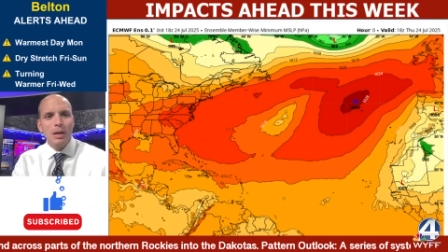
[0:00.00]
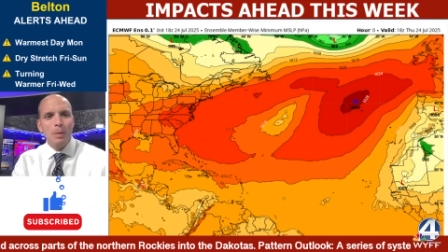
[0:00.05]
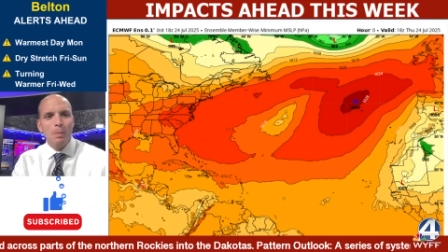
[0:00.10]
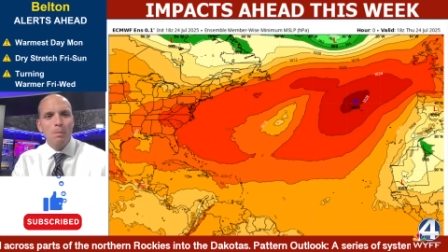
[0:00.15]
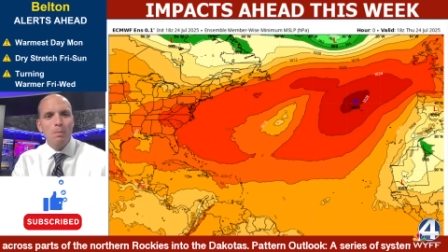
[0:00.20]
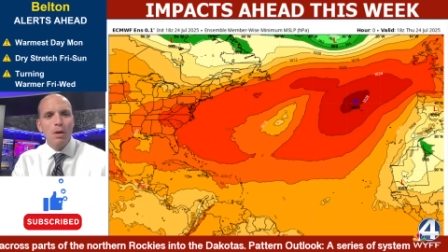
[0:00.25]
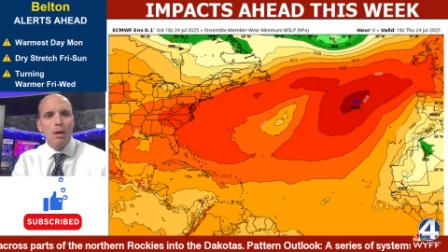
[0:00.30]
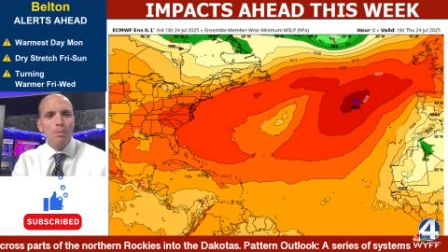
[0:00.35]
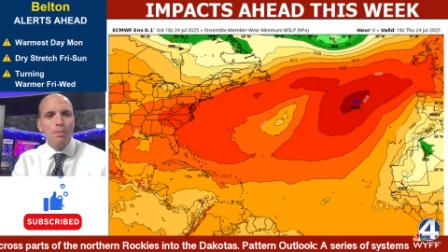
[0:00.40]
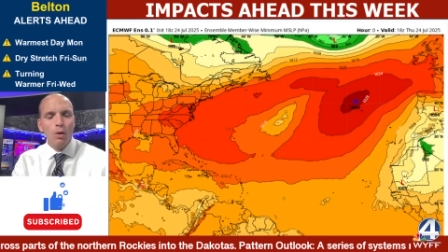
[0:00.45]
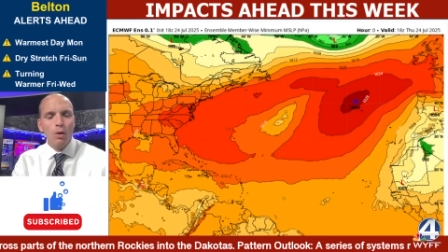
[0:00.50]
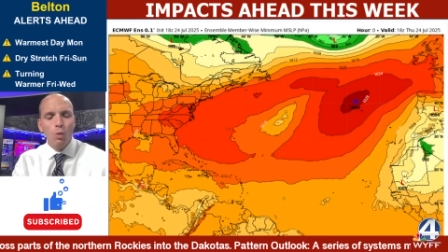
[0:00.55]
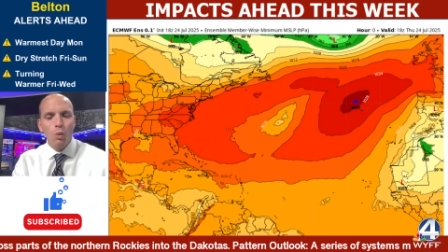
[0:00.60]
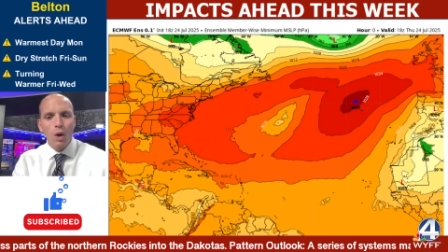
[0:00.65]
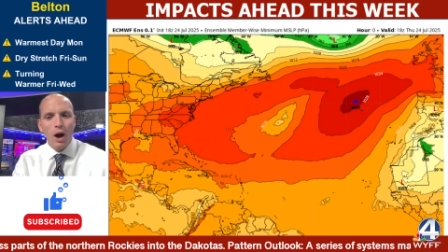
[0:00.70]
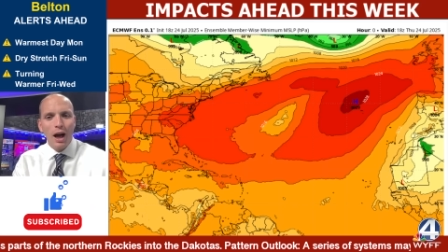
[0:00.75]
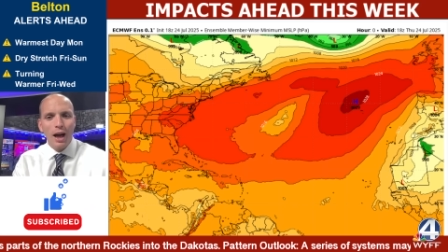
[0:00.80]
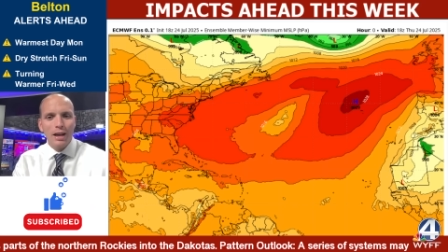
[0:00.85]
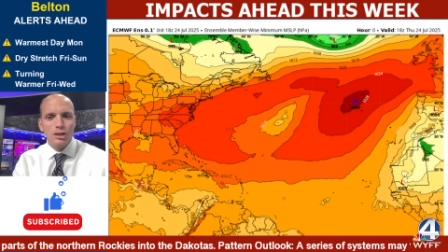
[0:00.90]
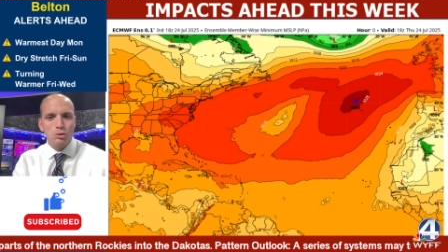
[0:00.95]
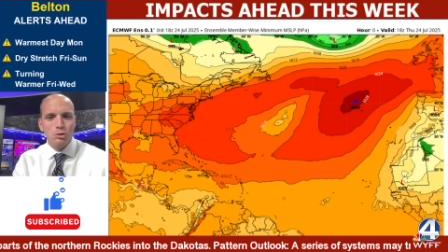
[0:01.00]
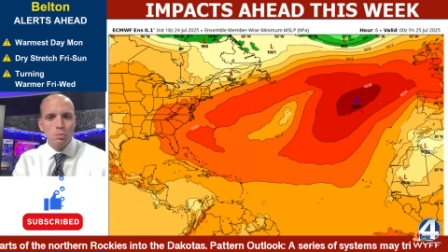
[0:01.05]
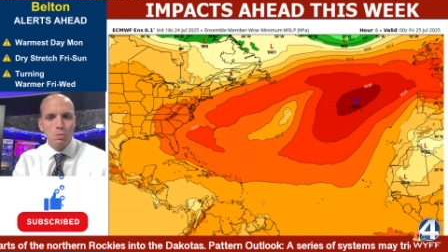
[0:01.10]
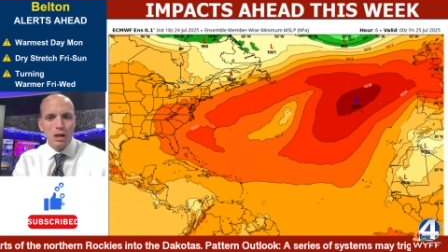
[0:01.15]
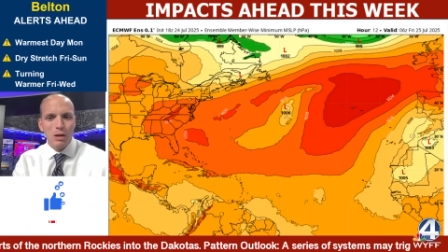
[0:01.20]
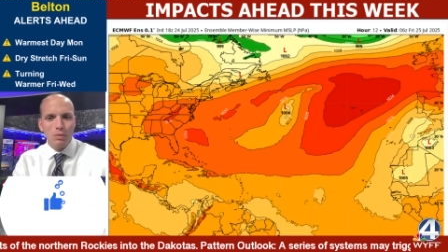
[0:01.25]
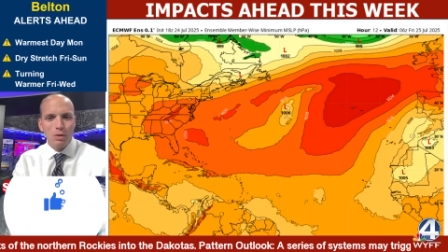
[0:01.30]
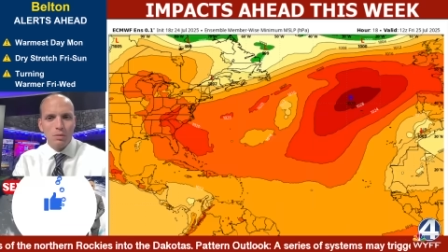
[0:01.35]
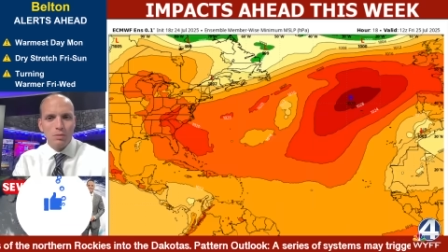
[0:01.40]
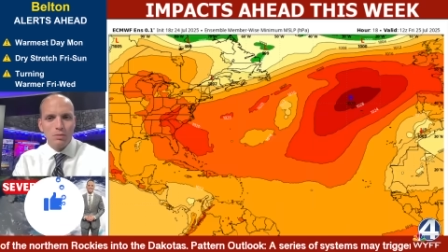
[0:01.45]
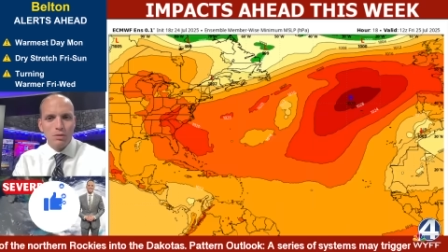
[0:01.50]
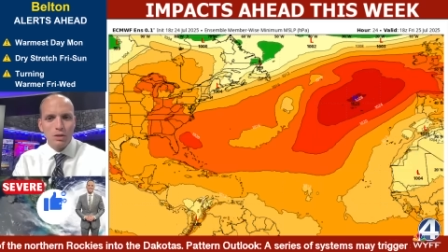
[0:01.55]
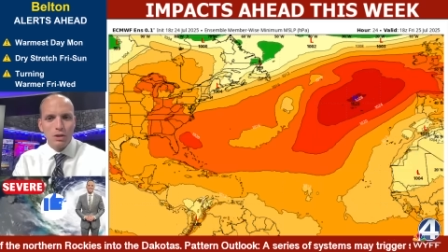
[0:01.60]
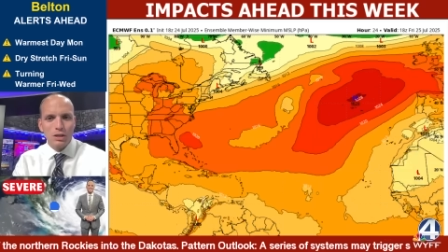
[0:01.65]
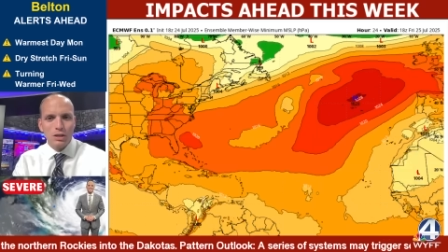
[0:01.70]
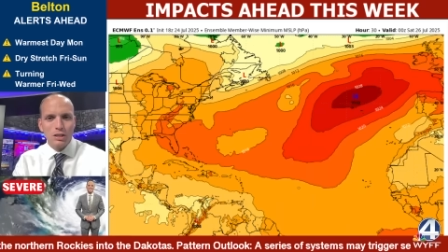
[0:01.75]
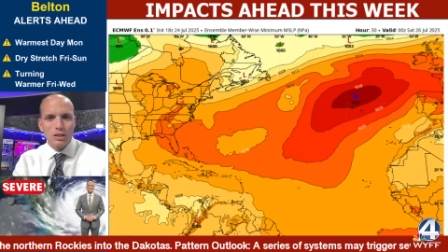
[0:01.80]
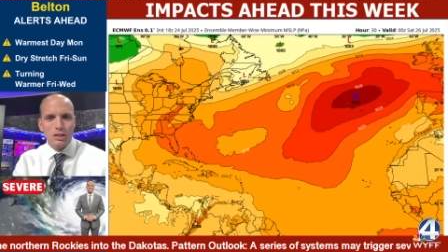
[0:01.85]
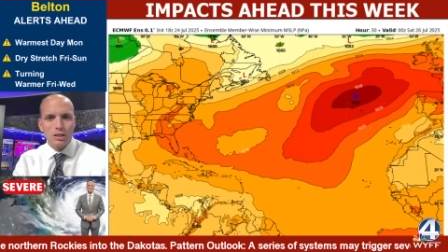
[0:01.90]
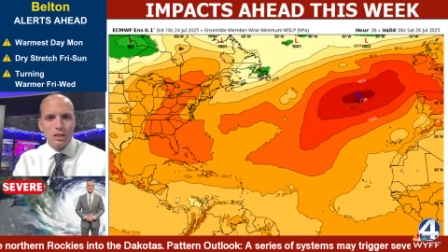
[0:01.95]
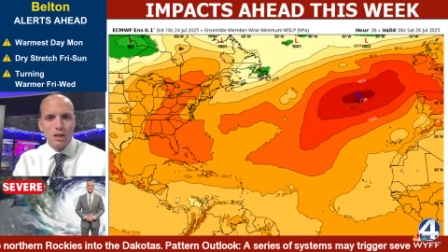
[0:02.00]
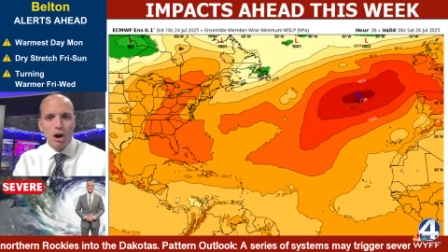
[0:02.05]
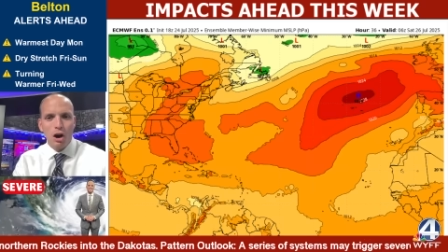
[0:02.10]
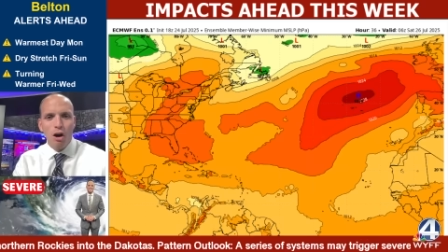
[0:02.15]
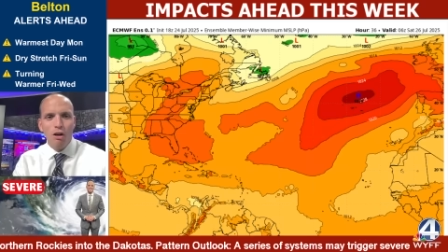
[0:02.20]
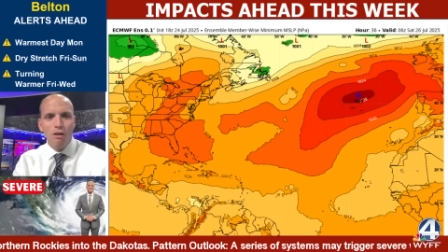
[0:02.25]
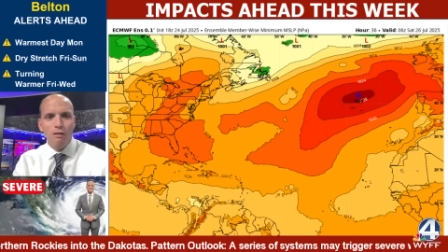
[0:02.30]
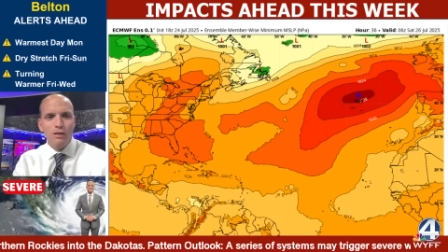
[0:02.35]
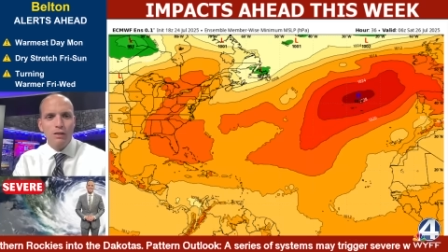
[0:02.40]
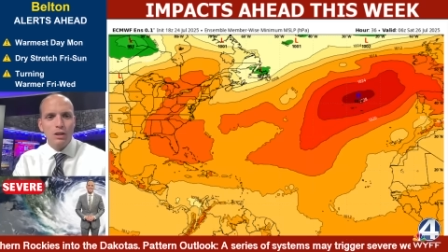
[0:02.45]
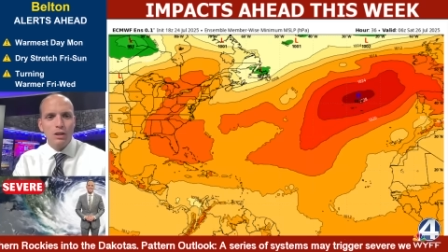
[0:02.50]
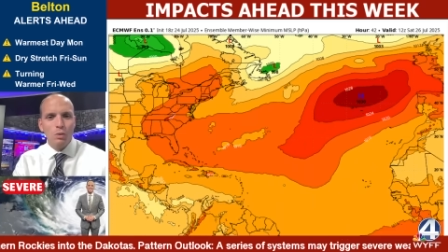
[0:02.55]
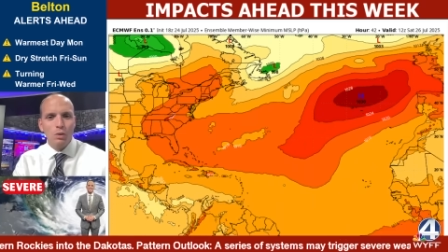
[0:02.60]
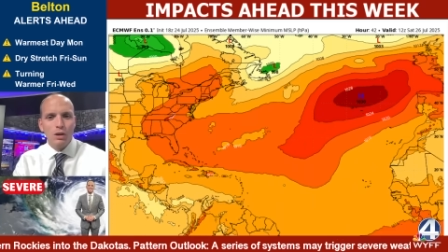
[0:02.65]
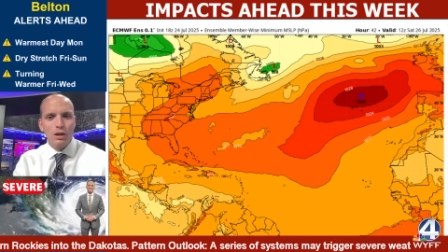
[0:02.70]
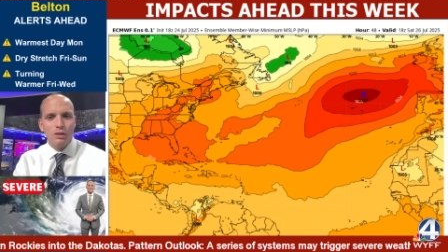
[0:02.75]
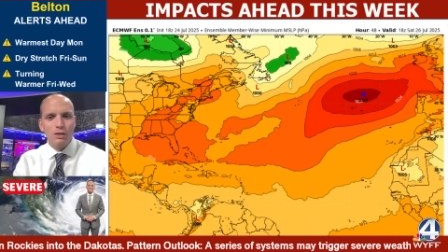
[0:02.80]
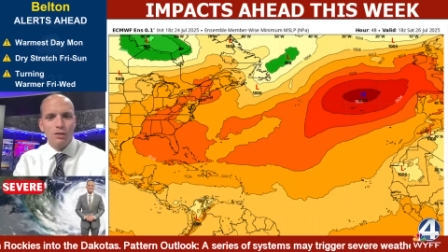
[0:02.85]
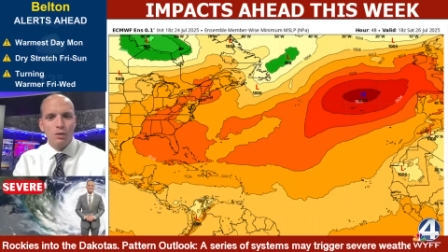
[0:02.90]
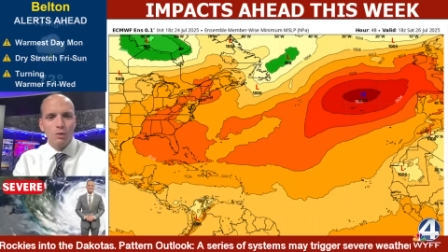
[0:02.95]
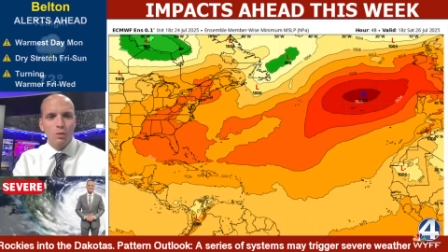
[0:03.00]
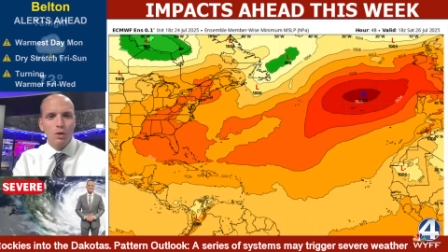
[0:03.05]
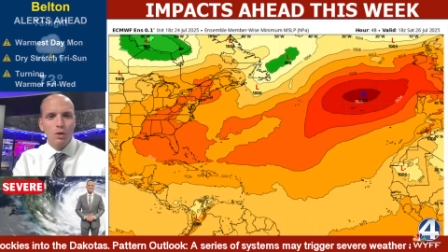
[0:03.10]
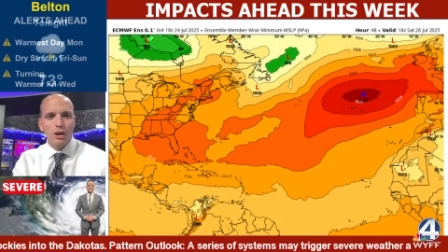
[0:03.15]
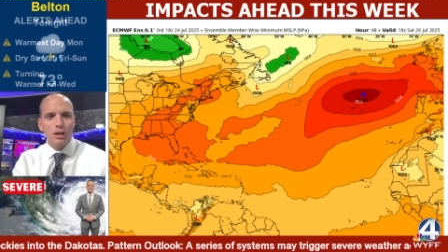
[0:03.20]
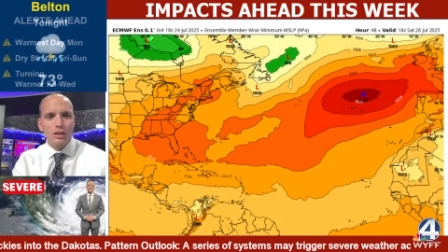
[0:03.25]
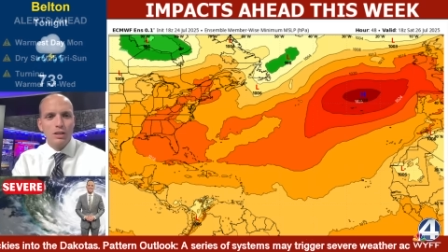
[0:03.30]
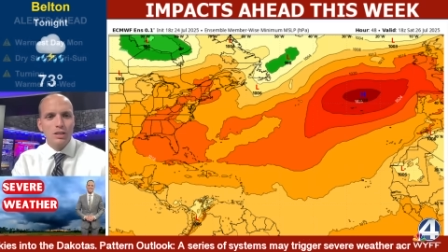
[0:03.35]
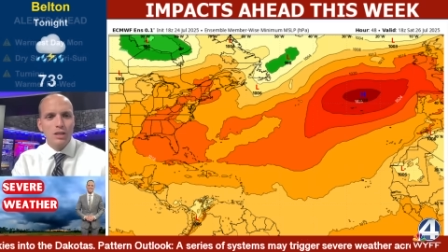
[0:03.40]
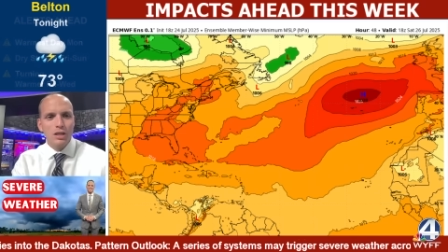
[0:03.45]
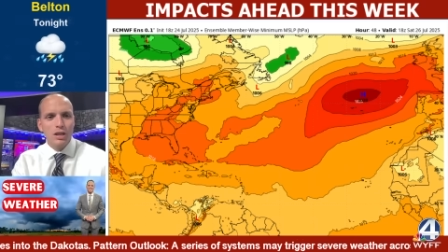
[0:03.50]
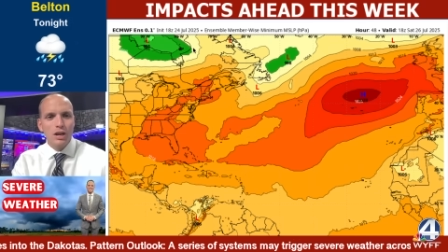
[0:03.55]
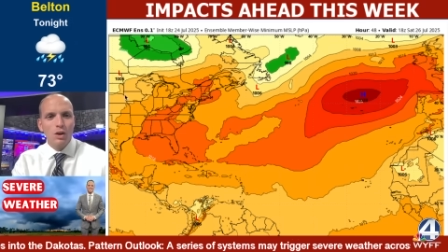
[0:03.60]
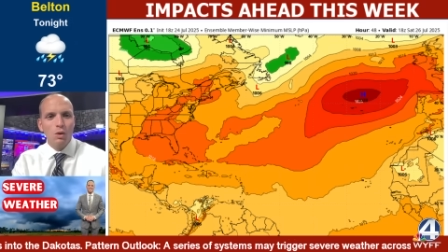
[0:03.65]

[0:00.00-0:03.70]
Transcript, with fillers: member wise minimum. So this is the all 51 different runs.